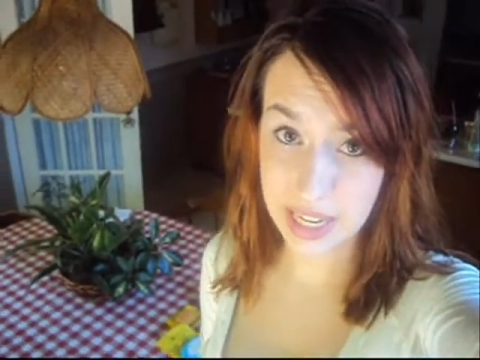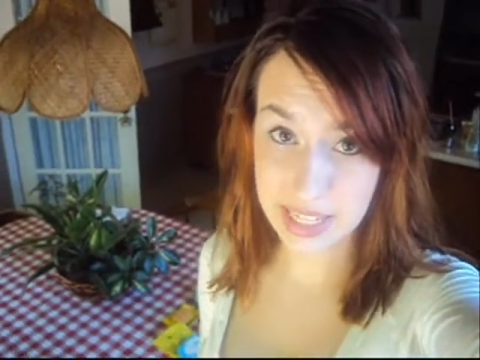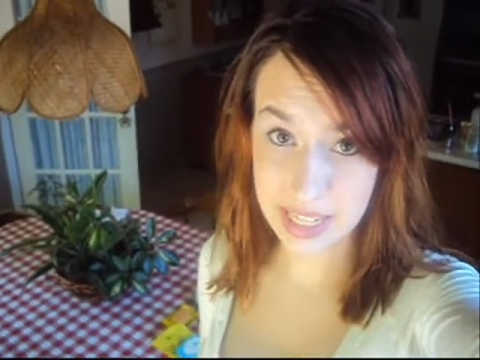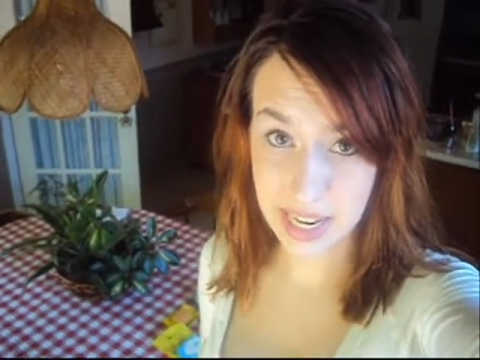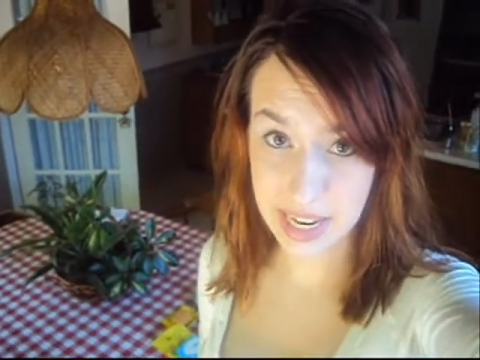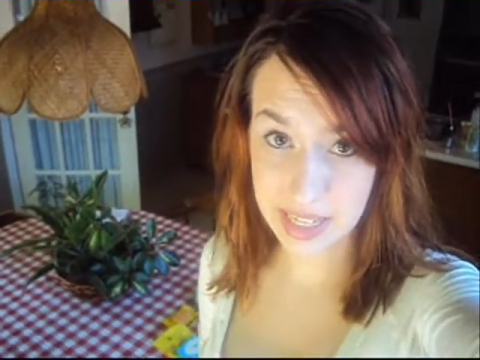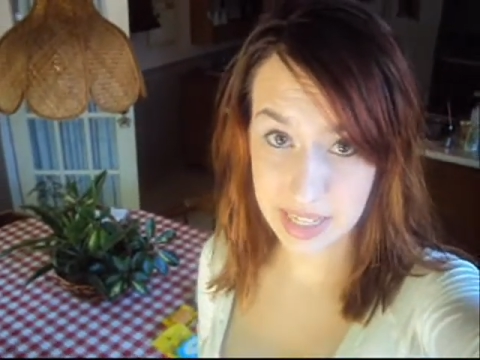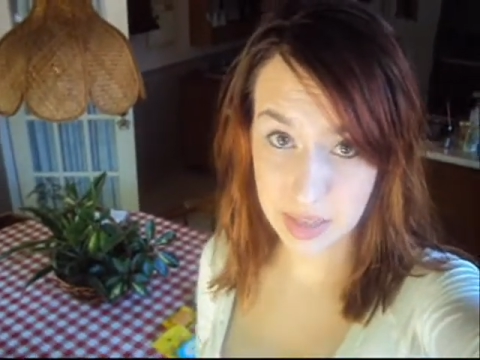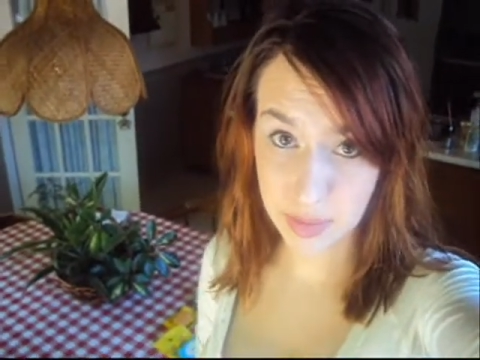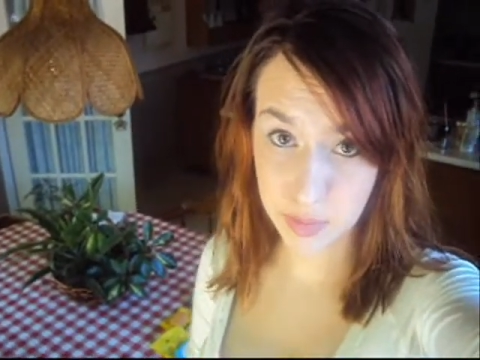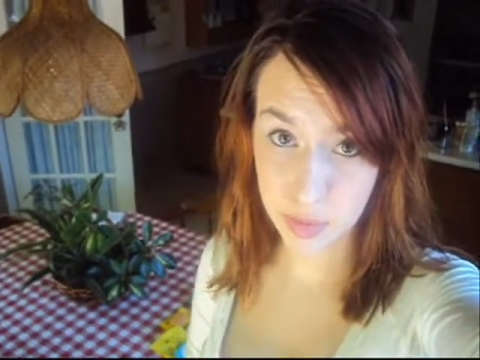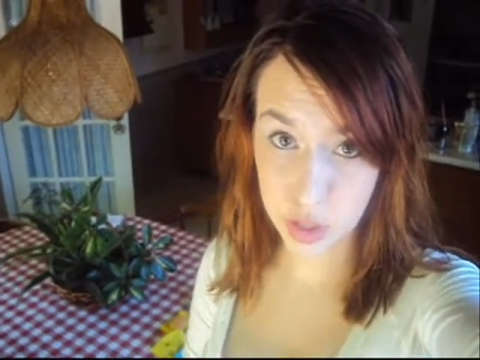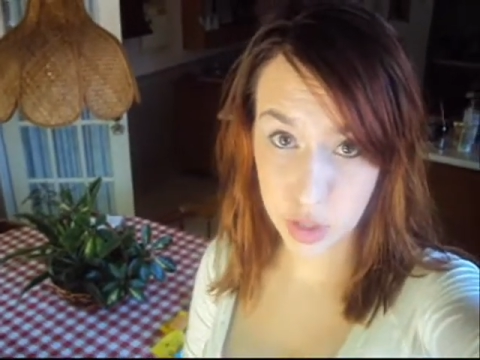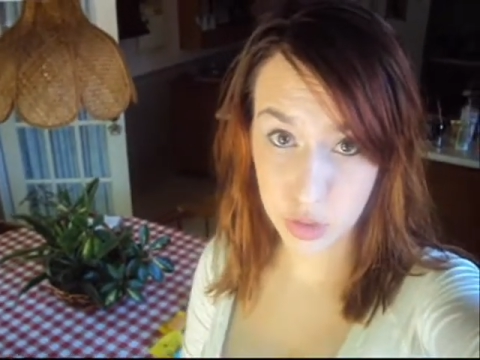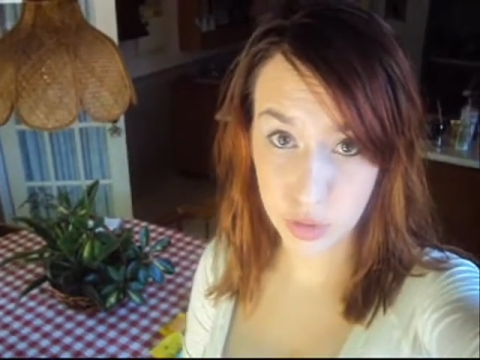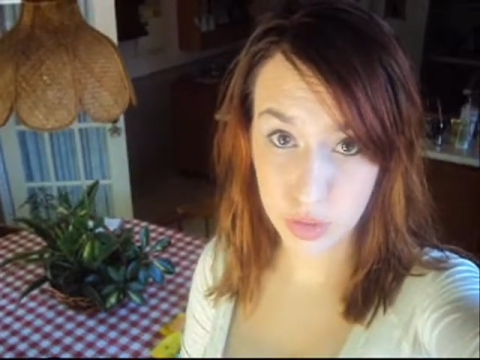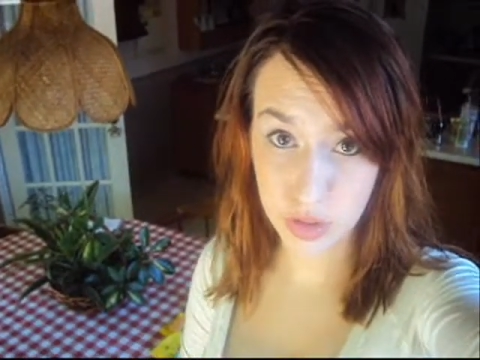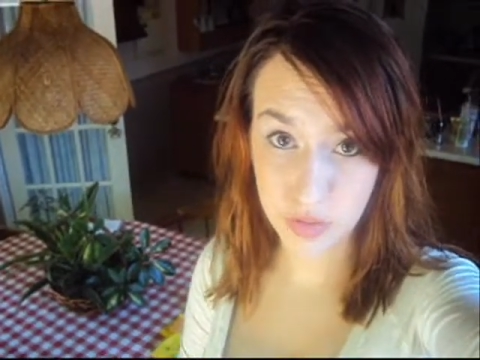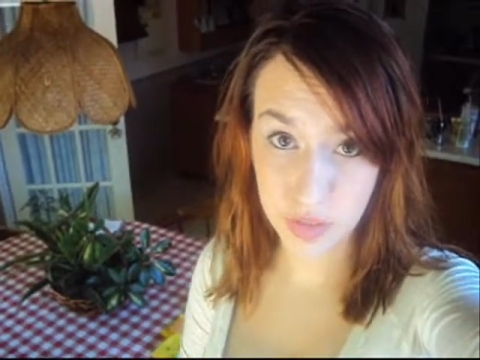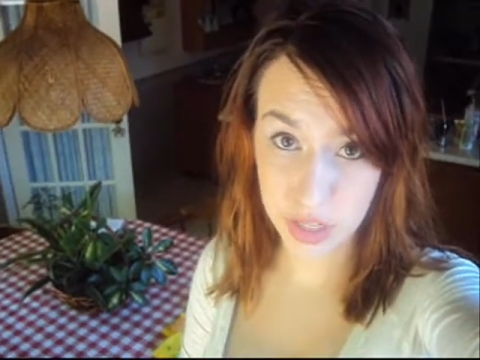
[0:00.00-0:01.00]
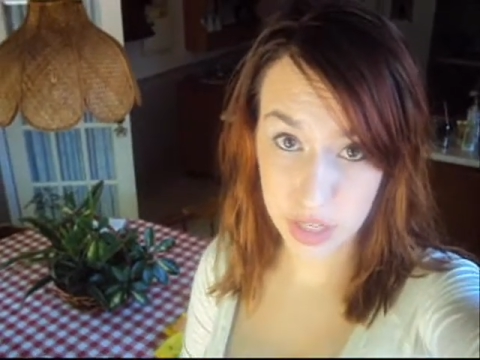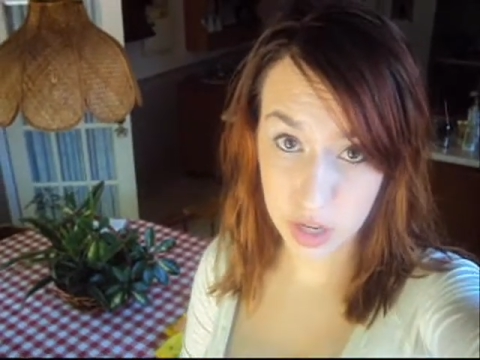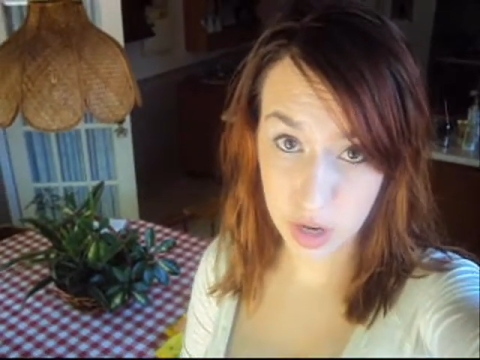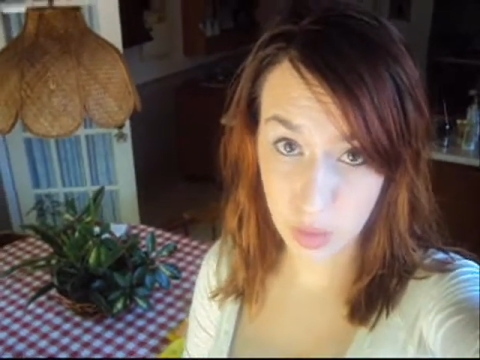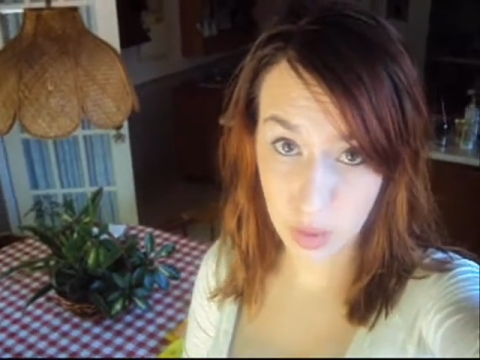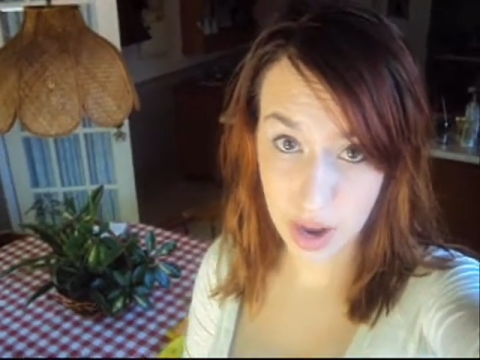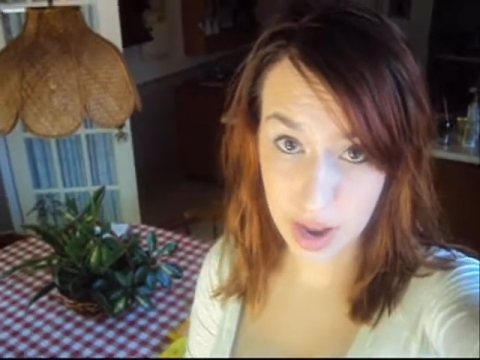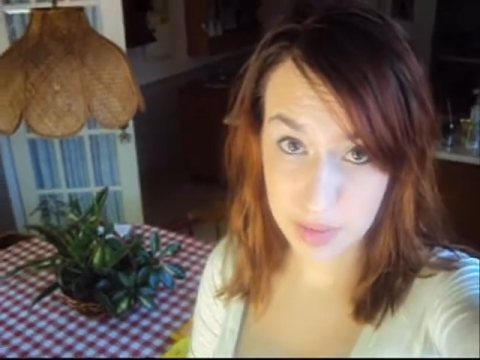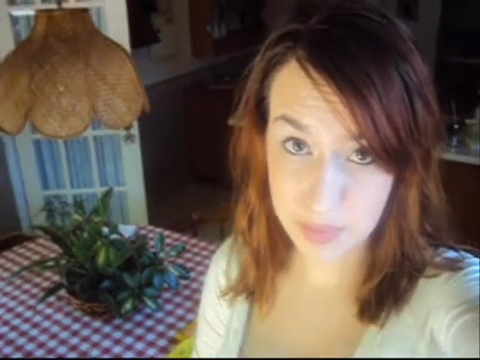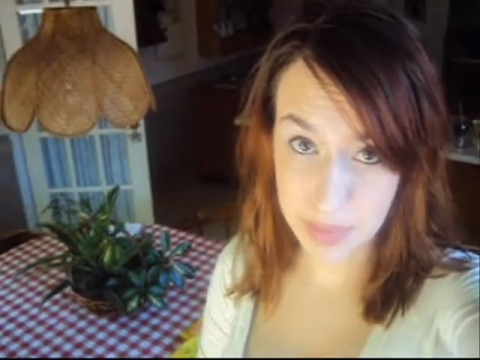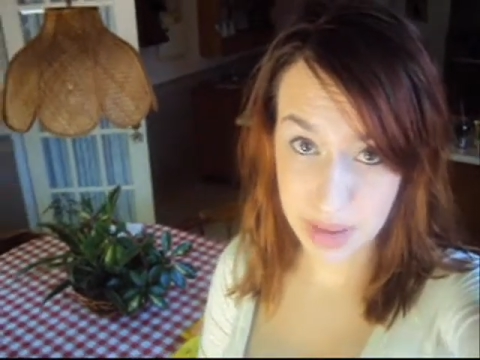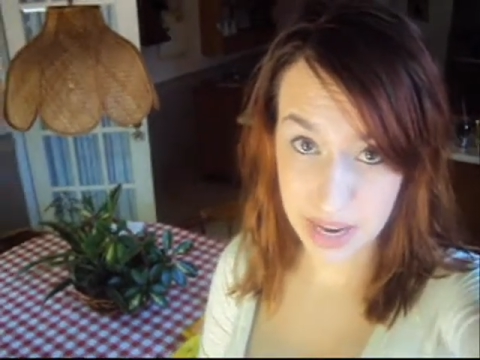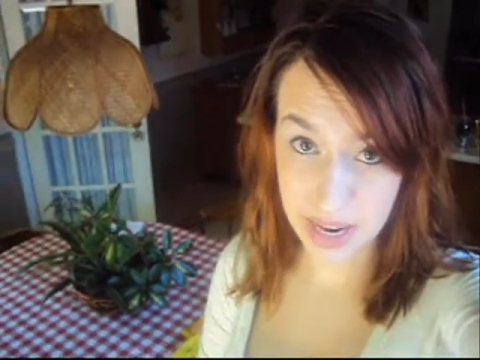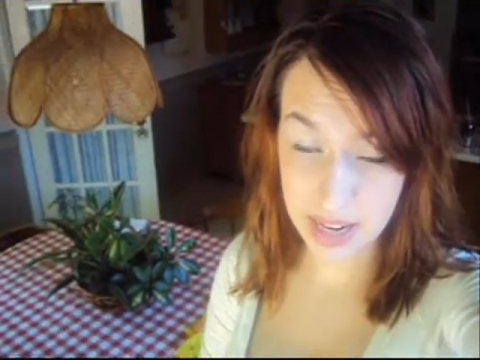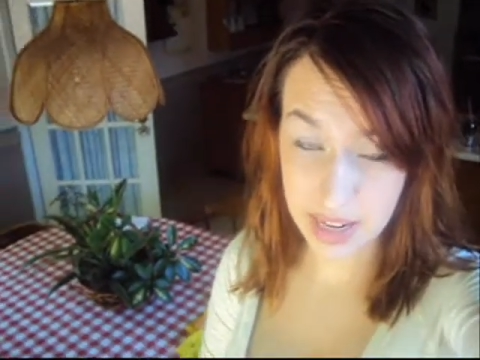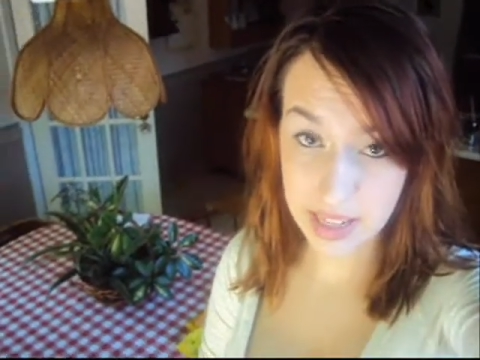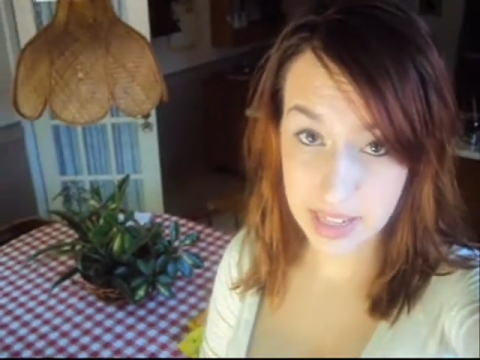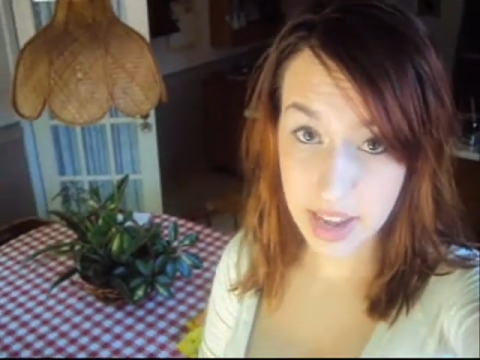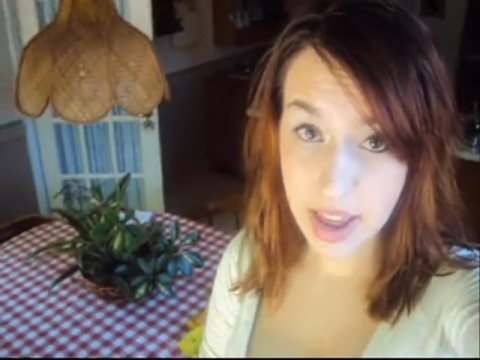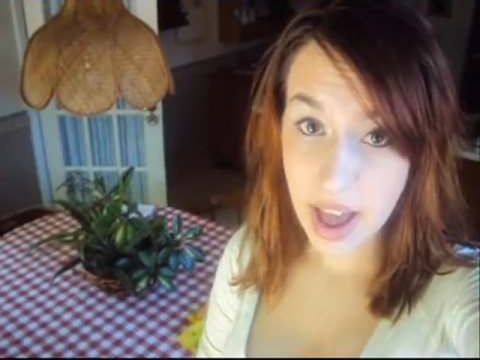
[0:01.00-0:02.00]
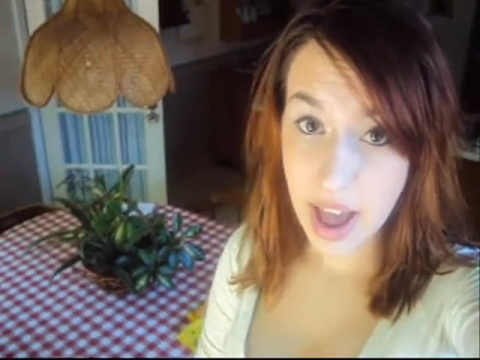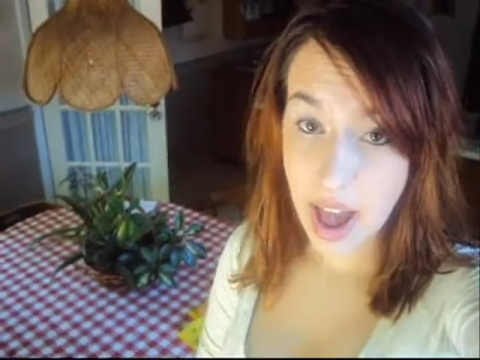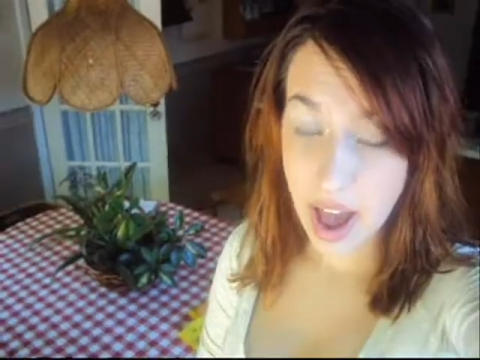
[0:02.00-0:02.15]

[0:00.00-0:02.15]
addendum to the video I made.